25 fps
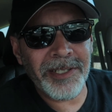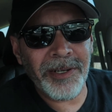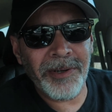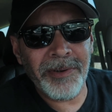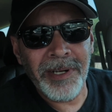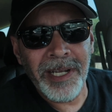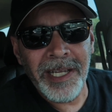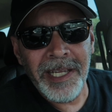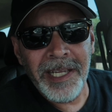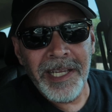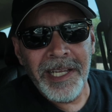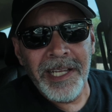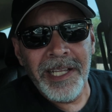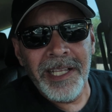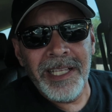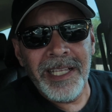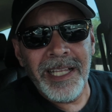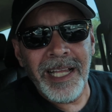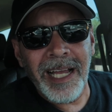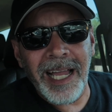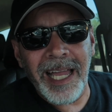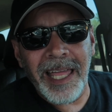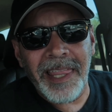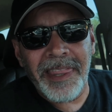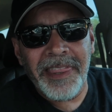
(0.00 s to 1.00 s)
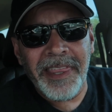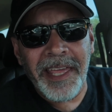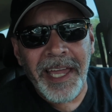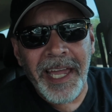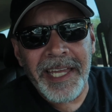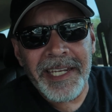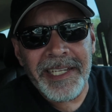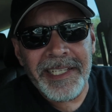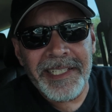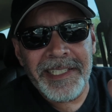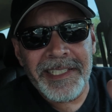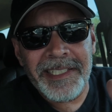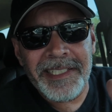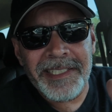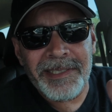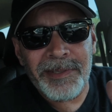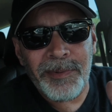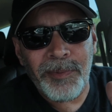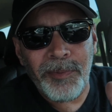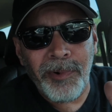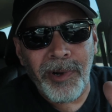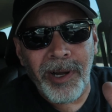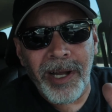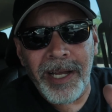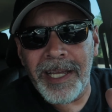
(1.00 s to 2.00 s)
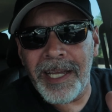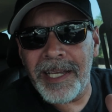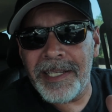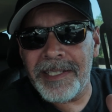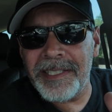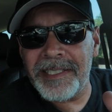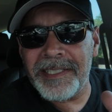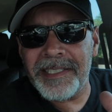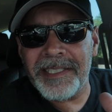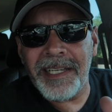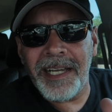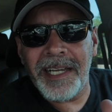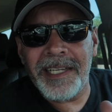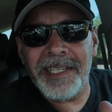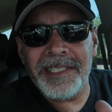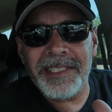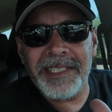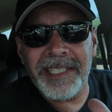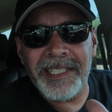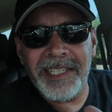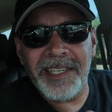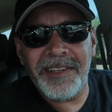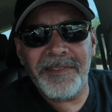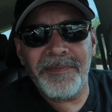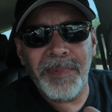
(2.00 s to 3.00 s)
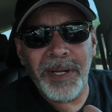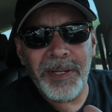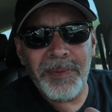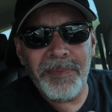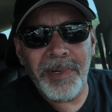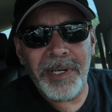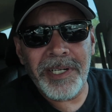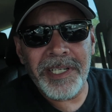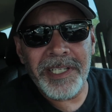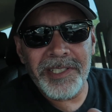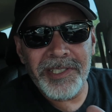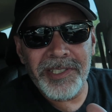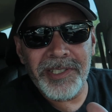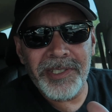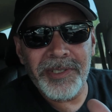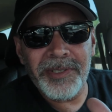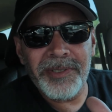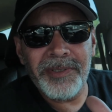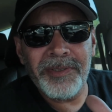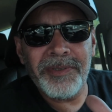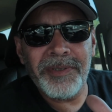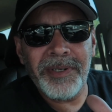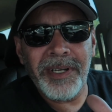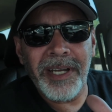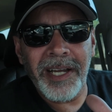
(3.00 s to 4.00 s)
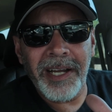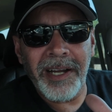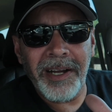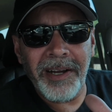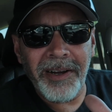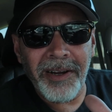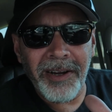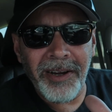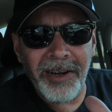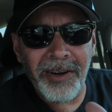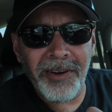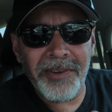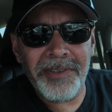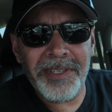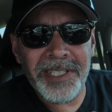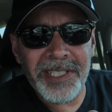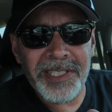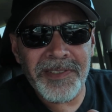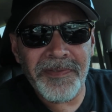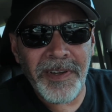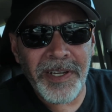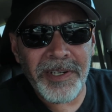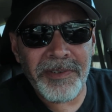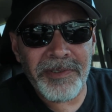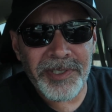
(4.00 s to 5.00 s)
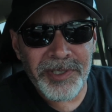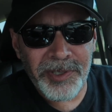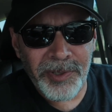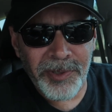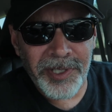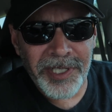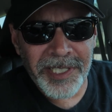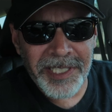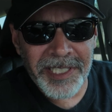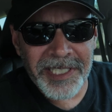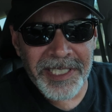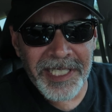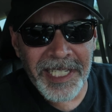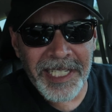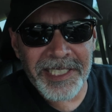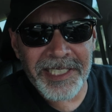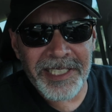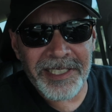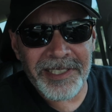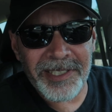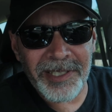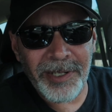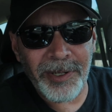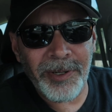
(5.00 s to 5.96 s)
So that is why I decided to give my money to all these veterans organizations.